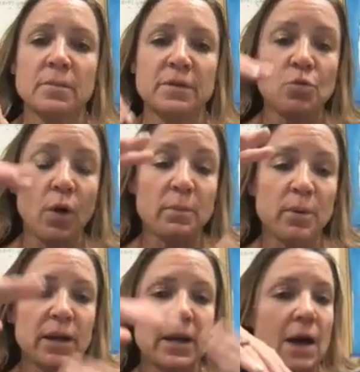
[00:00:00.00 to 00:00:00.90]
If you want to
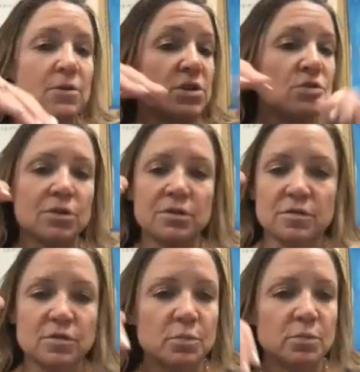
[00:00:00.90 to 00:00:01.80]
print it out, and you can
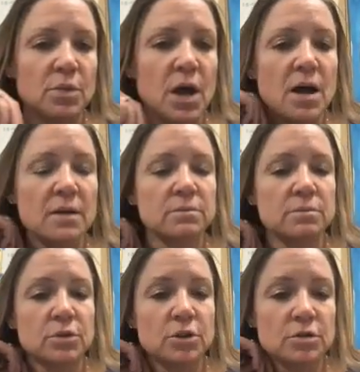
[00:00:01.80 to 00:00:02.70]

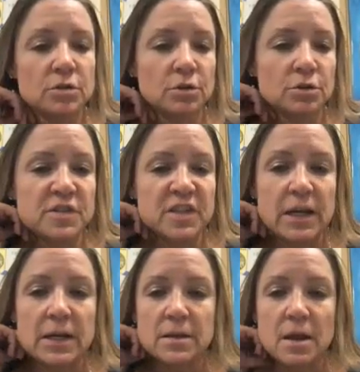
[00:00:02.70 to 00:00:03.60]
glue
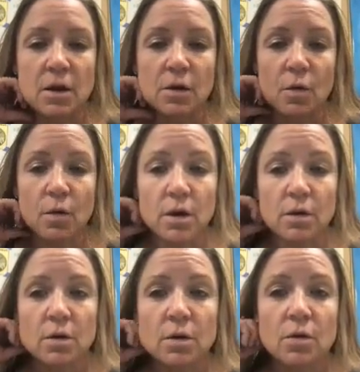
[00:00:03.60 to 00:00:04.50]
stick it in there
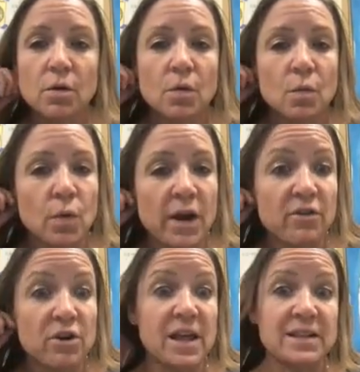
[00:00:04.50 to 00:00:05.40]
or
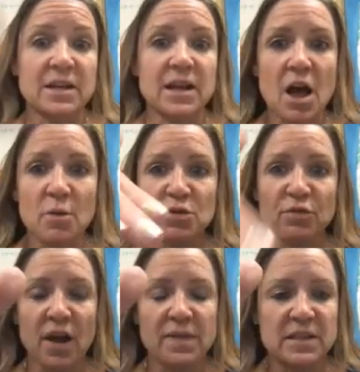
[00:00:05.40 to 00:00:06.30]
whatever, and that's going to help you
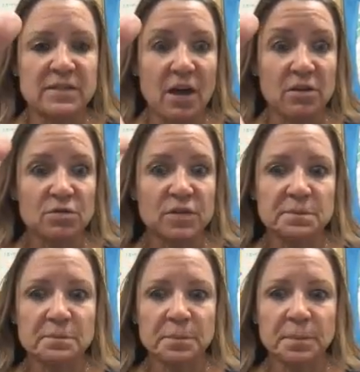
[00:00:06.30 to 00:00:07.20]
find these
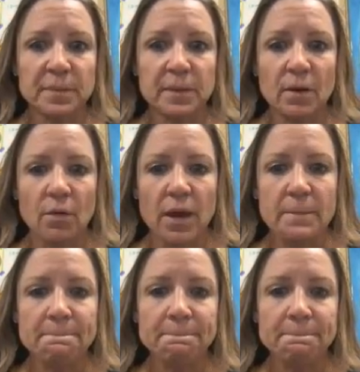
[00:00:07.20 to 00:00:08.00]
values. Okay?